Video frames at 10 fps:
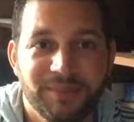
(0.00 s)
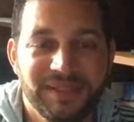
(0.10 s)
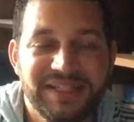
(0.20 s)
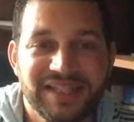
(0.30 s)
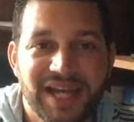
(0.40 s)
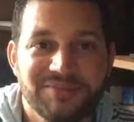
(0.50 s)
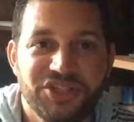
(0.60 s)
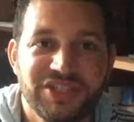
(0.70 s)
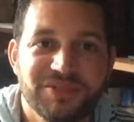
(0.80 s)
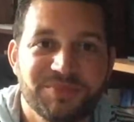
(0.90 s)
many
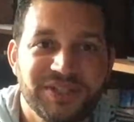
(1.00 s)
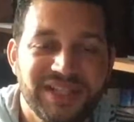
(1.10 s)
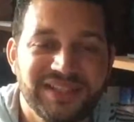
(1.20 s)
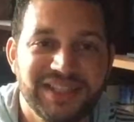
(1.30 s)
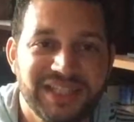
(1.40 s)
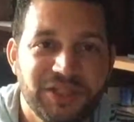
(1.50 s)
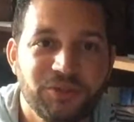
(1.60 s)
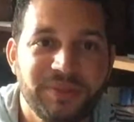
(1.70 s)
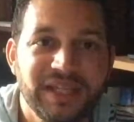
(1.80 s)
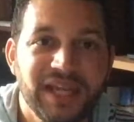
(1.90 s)
times Jesus predicted that he
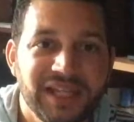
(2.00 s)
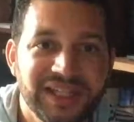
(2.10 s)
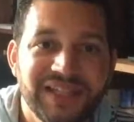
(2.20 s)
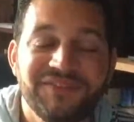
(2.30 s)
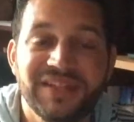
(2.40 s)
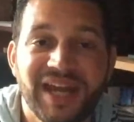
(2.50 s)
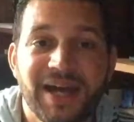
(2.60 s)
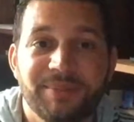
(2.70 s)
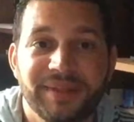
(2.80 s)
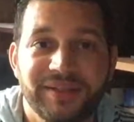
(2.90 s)
would be lifted
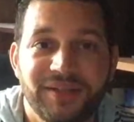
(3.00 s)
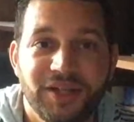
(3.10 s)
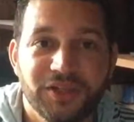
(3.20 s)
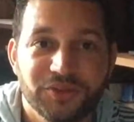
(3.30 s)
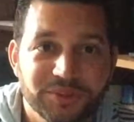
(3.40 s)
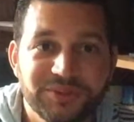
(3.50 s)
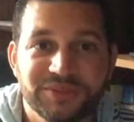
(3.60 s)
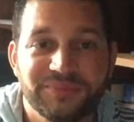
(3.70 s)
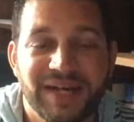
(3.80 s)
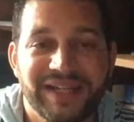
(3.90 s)
up and
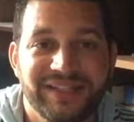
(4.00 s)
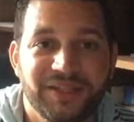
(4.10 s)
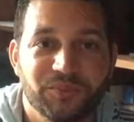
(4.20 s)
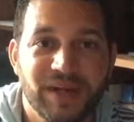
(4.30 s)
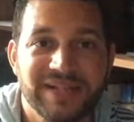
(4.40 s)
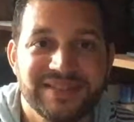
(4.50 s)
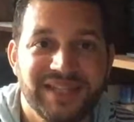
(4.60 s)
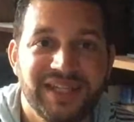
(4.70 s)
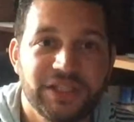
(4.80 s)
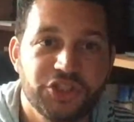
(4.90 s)
crucified and then rise again.